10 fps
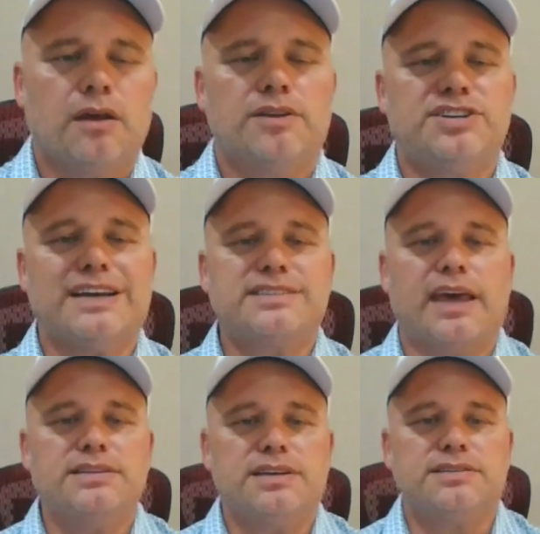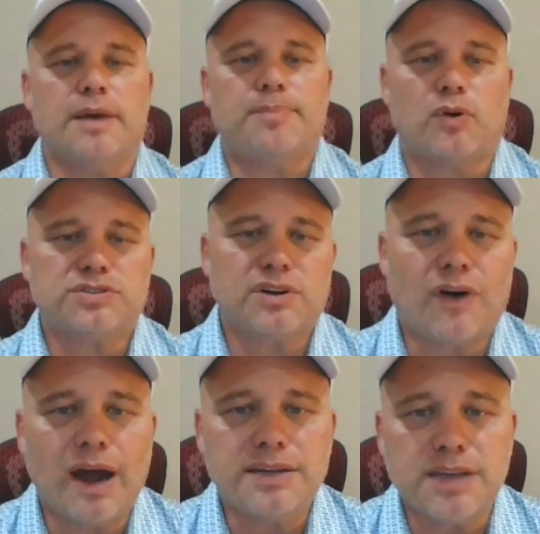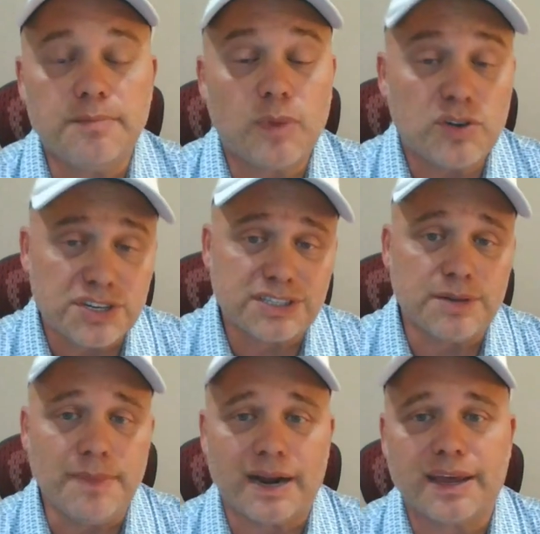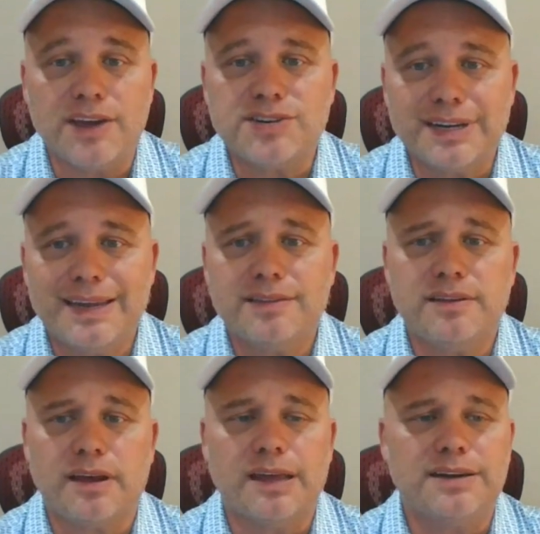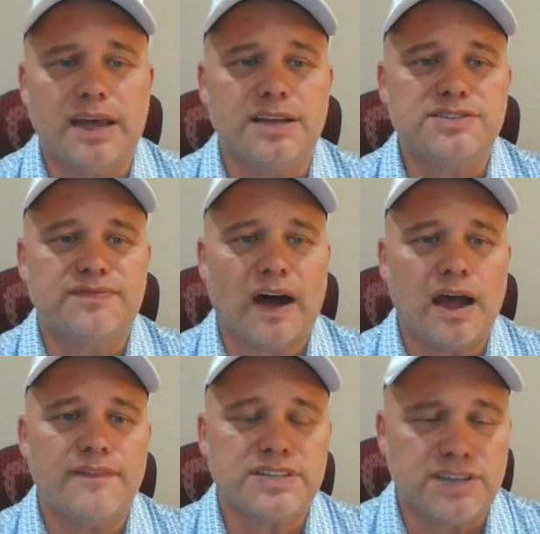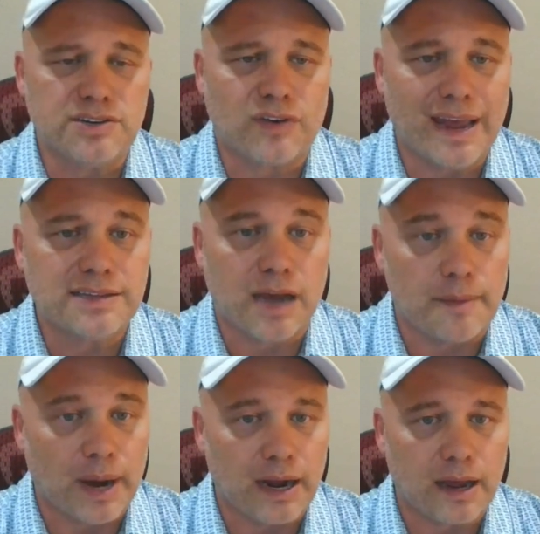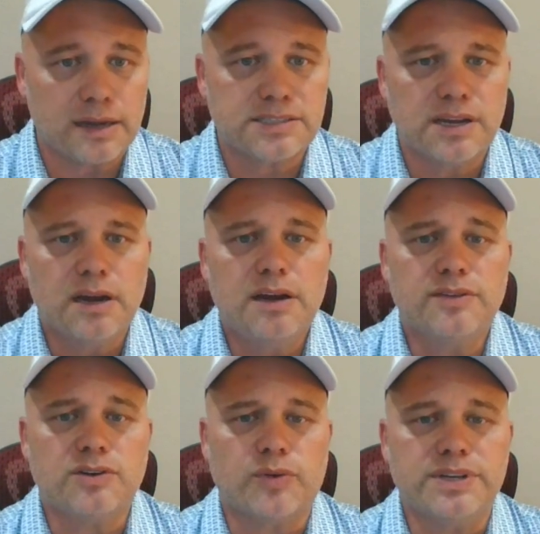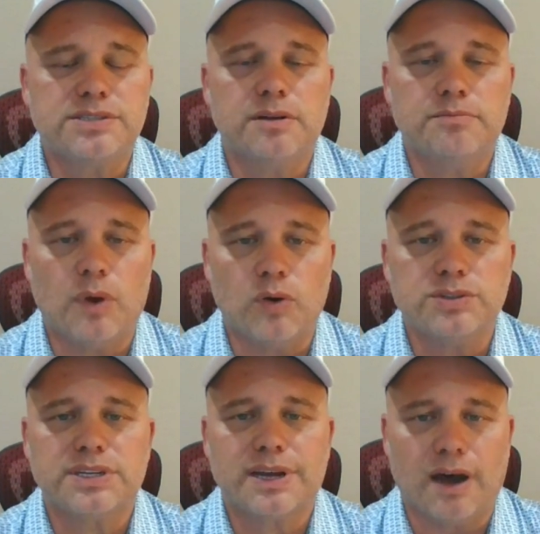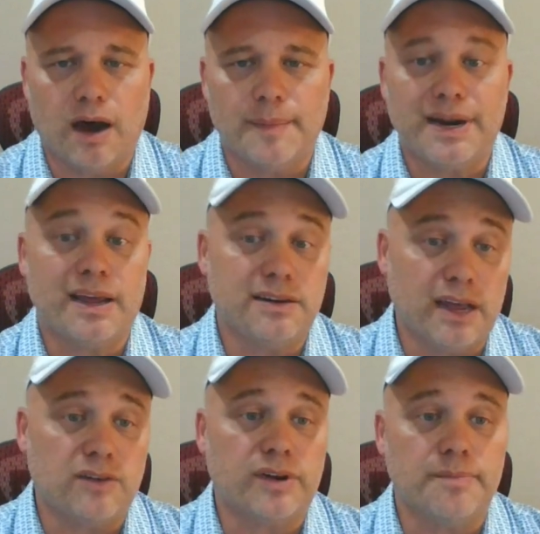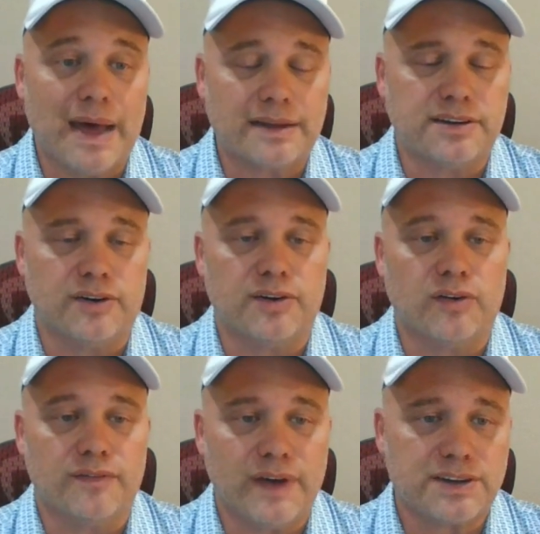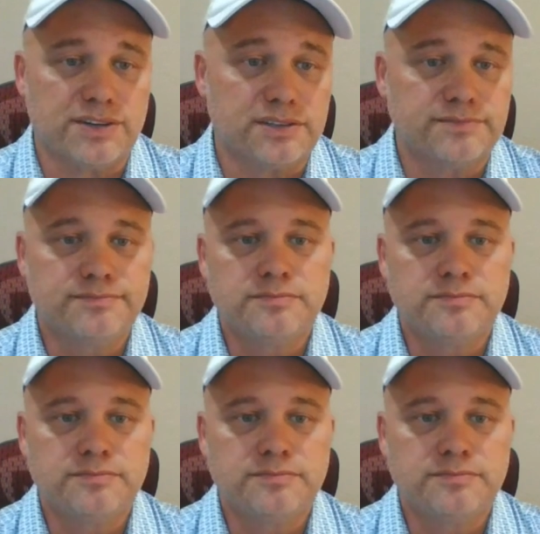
The Jace Case is a personalized emergency medication kit that contains 5 essential antibiotics that treats the most common and deadly bacterial infections.